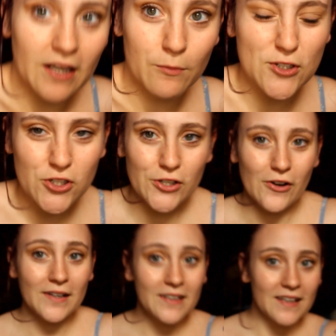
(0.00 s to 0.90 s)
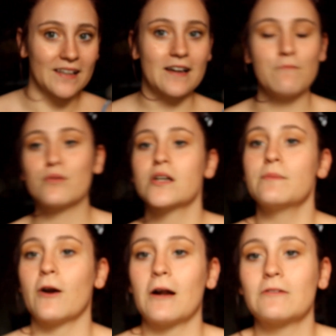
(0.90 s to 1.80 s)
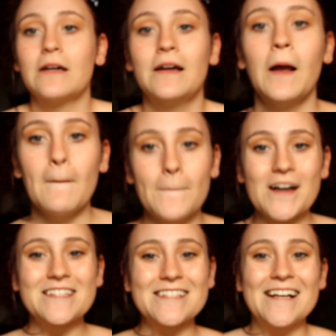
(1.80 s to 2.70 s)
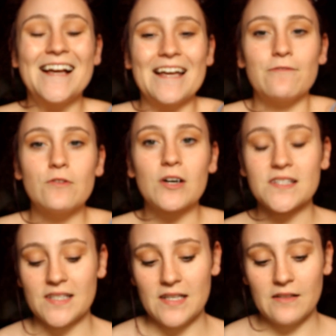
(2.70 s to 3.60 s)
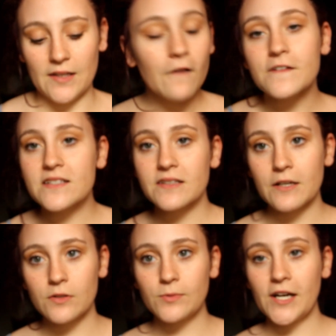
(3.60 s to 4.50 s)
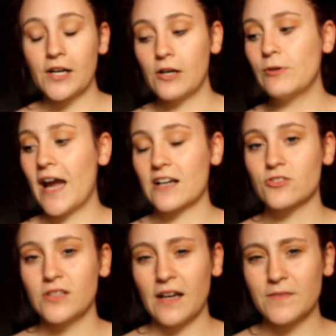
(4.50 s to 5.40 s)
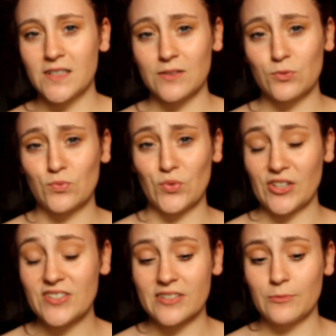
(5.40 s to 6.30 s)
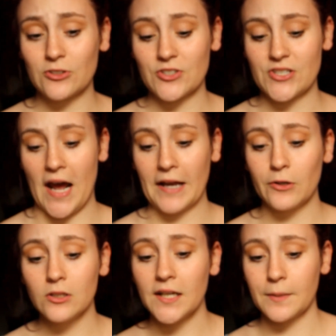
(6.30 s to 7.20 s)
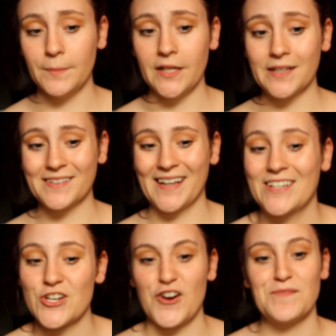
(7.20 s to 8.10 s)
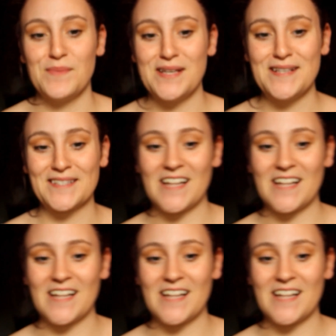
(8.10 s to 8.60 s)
Cameron shirt on, and I'm pretty proud. But if you want to see outfits that they would wear, we actually have the really similar style. Like me and like John B /